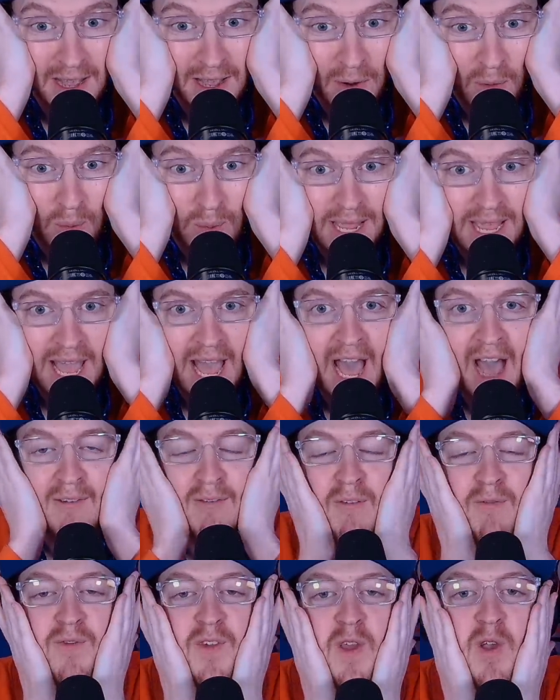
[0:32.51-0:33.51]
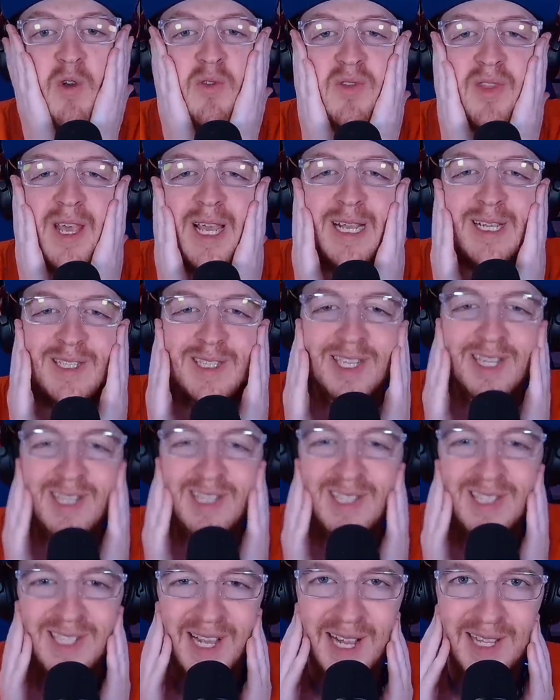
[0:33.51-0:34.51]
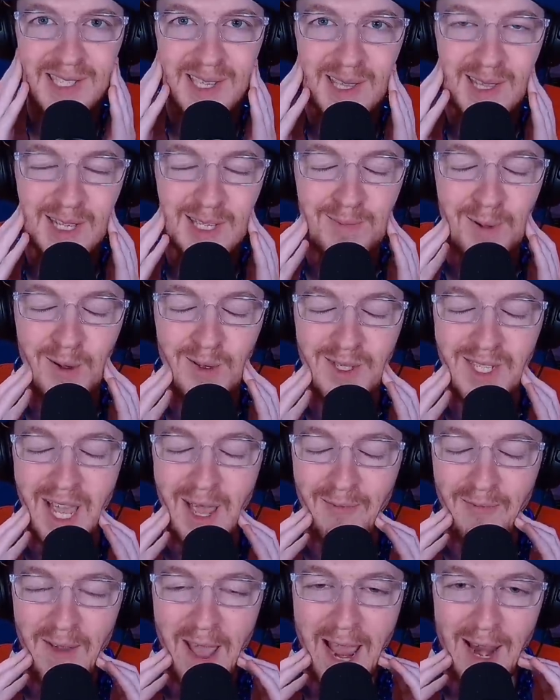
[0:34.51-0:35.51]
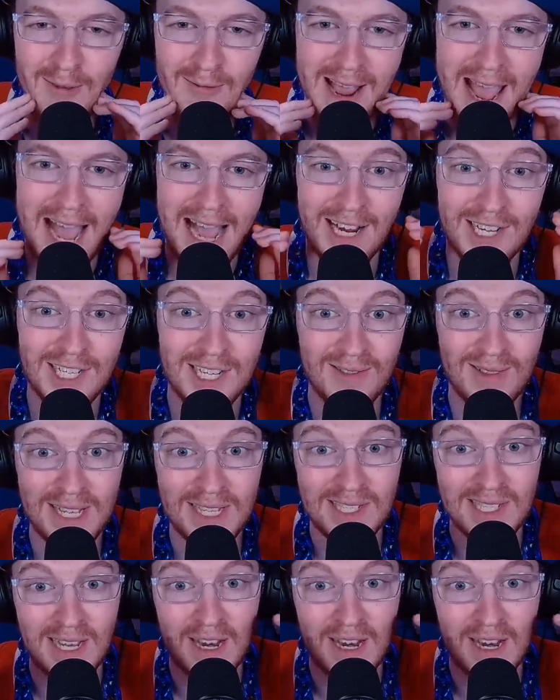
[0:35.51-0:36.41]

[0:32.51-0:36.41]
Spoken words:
We have a few things to discuss in this post-game fan reaction. Listen,